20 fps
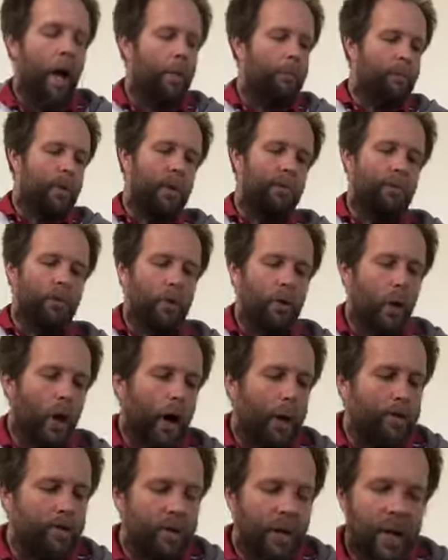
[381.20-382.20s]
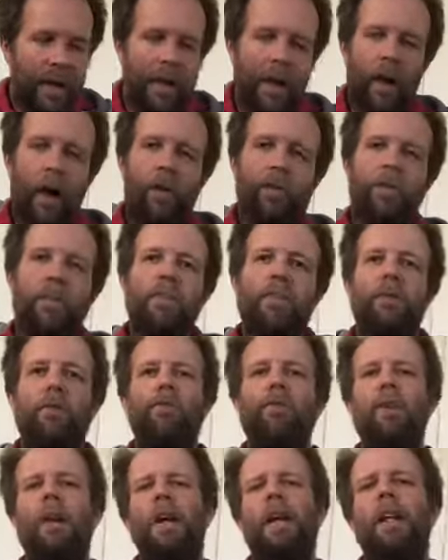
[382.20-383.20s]
If you're not up to that yet, I've seen
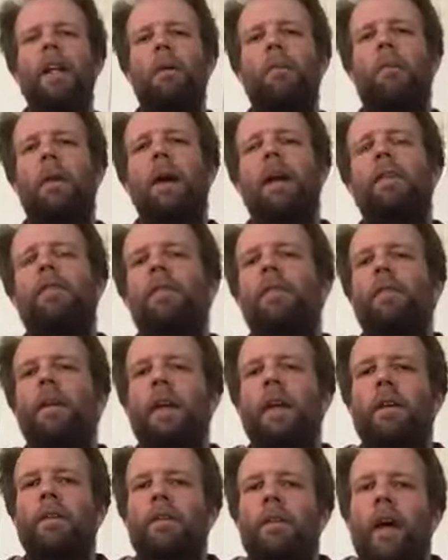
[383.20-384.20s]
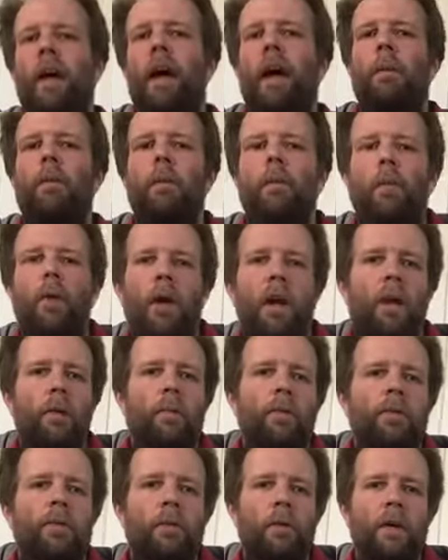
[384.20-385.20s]
some really amazing things while
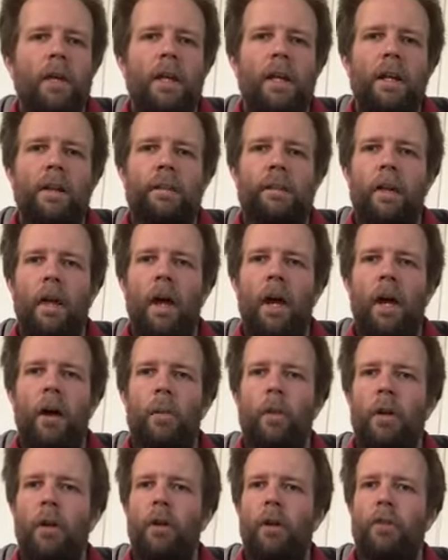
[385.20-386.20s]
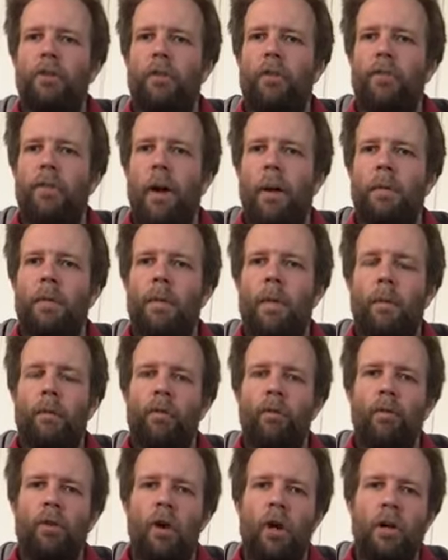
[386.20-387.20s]
I've been doing this. Lots of family
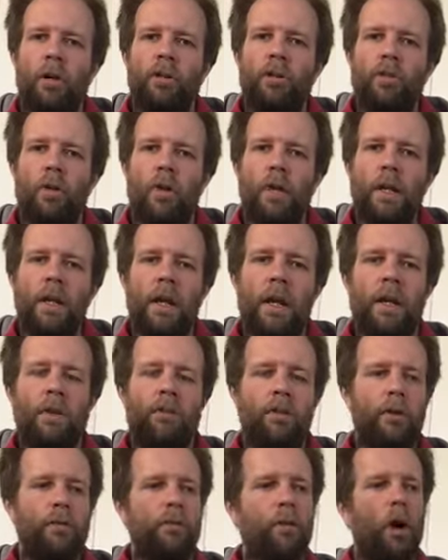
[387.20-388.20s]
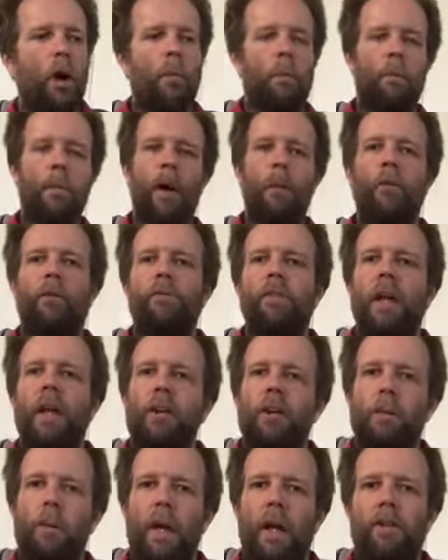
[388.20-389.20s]
members all kind of joining in. If you've got mum or
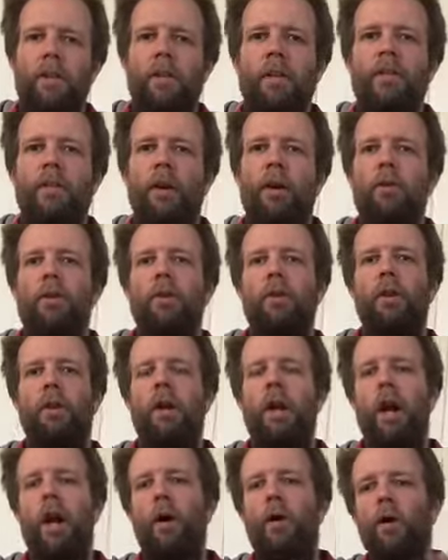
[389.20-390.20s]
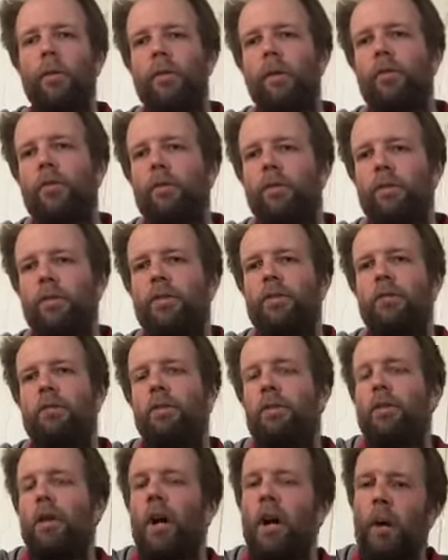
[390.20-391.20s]
dad who plays guitar, or you've got an older brother or sister,
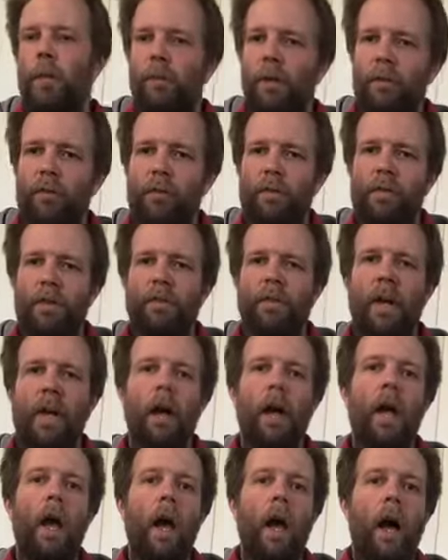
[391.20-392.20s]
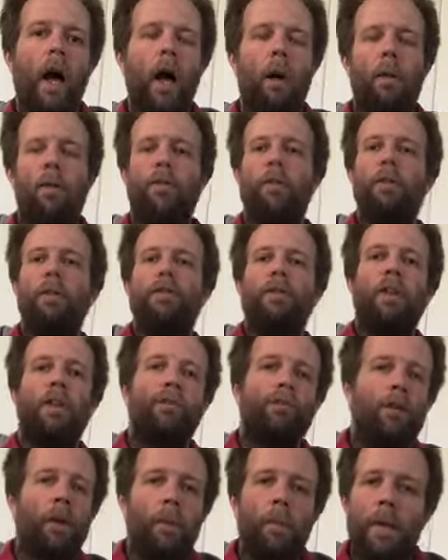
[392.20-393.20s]
or younger brother and sister, if you've got
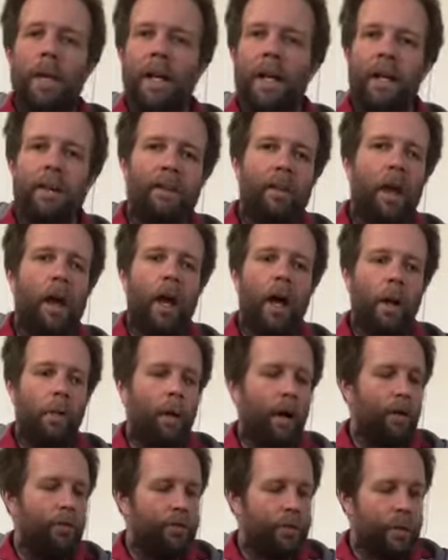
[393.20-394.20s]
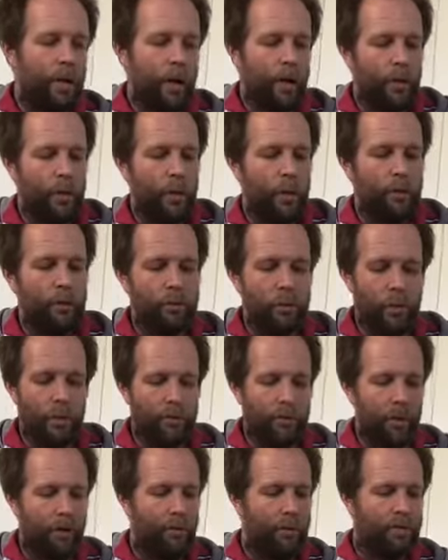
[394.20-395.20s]
different abilities, I've seen loads of people
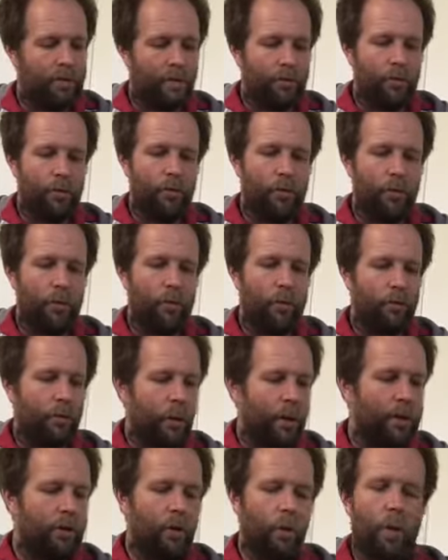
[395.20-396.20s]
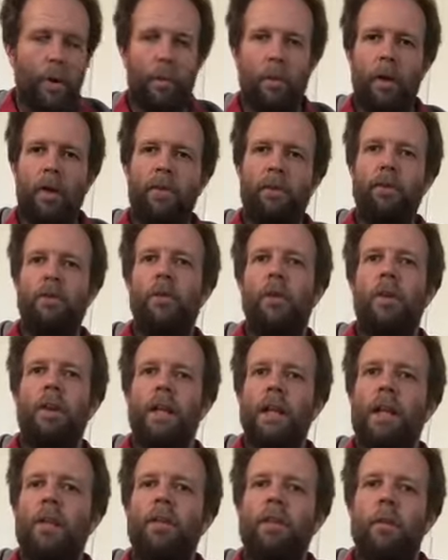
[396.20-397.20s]
doing various different songs where you've got one person doing
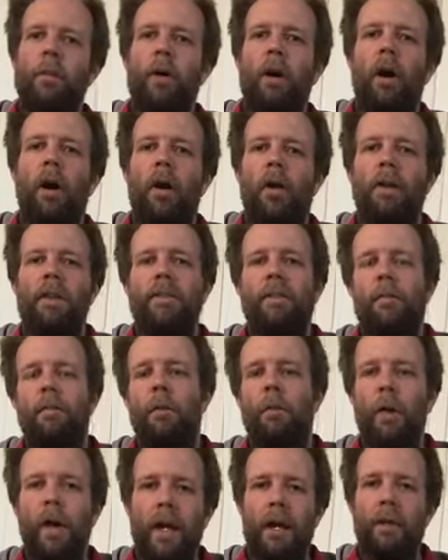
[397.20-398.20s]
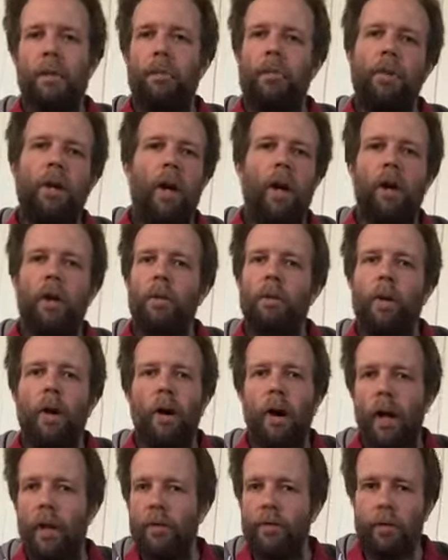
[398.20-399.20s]
the easier part and then someone playing the harder
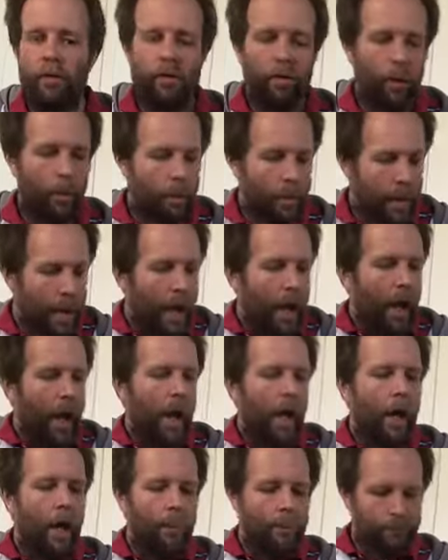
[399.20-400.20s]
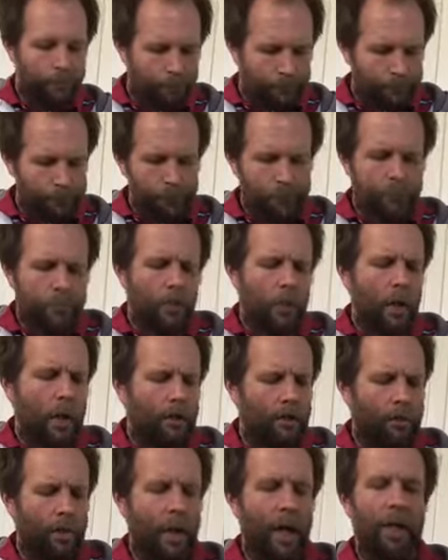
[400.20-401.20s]
part over the top.
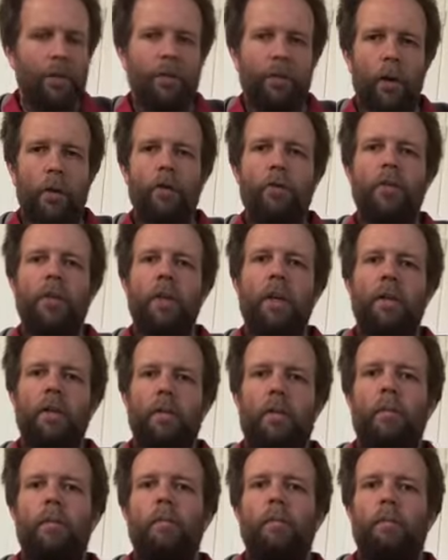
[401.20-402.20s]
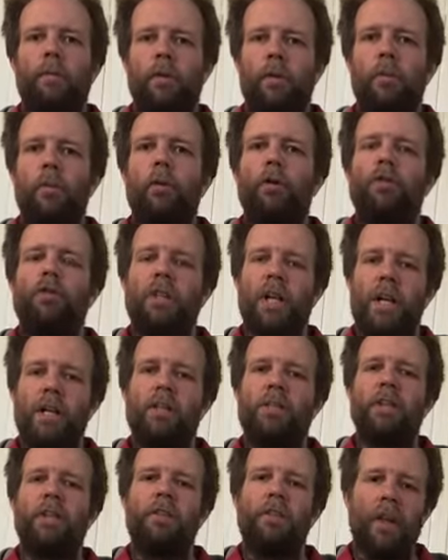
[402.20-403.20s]
So that's obviously the more
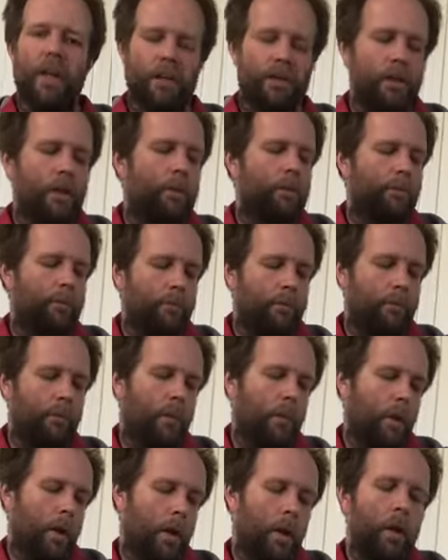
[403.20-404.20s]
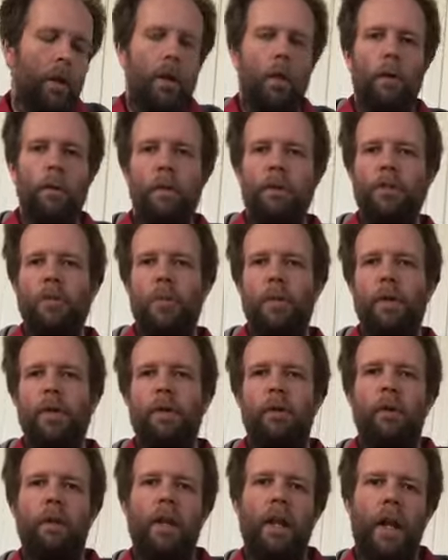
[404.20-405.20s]
challenging section, which we'll be
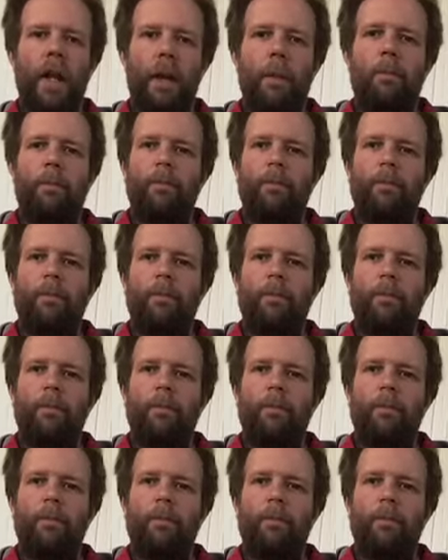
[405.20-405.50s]
doing now.